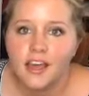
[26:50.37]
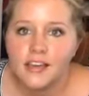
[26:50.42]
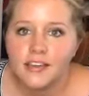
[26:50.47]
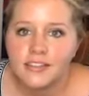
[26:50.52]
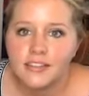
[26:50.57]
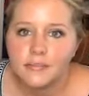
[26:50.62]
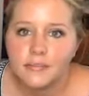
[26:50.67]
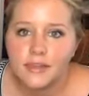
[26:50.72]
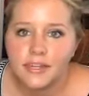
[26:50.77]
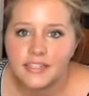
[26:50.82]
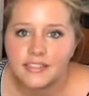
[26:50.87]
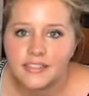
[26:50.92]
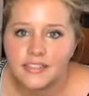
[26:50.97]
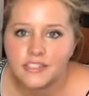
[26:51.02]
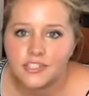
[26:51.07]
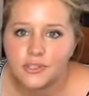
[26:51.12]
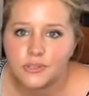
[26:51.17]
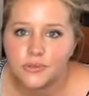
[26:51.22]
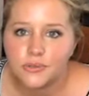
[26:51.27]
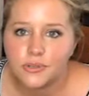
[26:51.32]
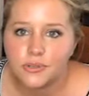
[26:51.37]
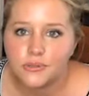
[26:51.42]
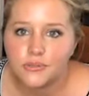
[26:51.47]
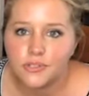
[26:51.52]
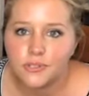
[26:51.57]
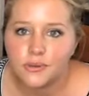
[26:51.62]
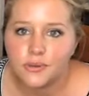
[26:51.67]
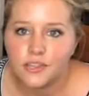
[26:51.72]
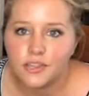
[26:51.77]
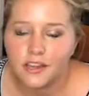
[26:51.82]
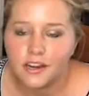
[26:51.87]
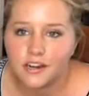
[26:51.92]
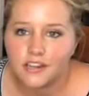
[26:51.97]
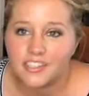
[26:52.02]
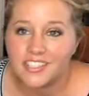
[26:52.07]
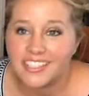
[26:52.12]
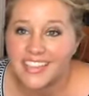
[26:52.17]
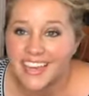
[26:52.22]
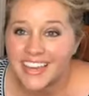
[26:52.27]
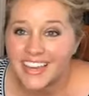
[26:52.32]
Somebody said, do you do
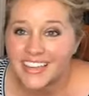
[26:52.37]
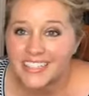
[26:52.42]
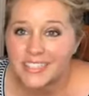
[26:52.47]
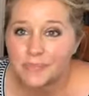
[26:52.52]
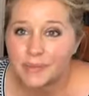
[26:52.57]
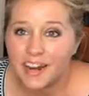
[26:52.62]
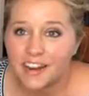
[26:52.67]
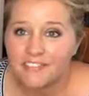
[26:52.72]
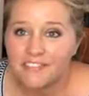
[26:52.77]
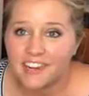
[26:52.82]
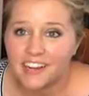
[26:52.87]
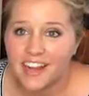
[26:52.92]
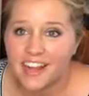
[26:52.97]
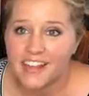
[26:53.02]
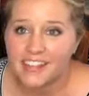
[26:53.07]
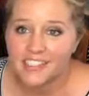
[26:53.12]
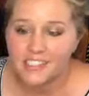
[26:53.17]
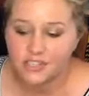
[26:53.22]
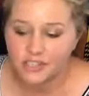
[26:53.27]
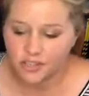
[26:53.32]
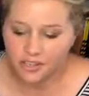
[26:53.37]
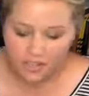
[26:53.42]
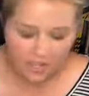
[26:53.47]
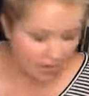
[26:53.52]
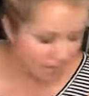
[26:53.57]
alerts? Yes, but I forgot to hook